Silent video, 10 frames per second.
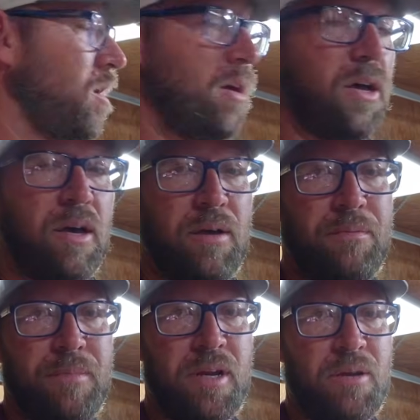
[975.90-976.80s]

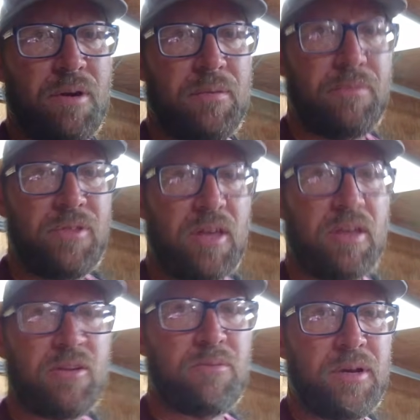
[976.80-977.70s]
but anyway, thank
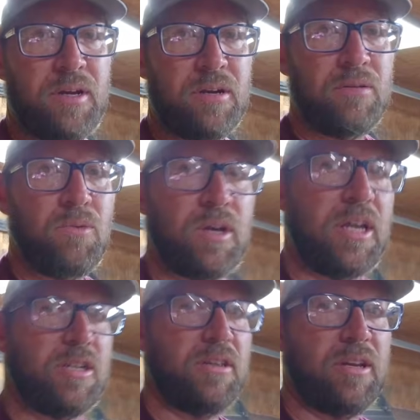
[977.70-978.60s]
you guys for being here. We'll
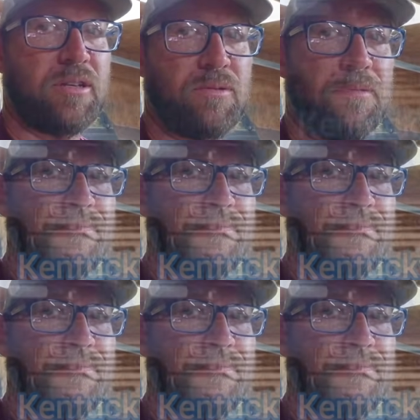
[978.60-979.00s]
catch you on the next one.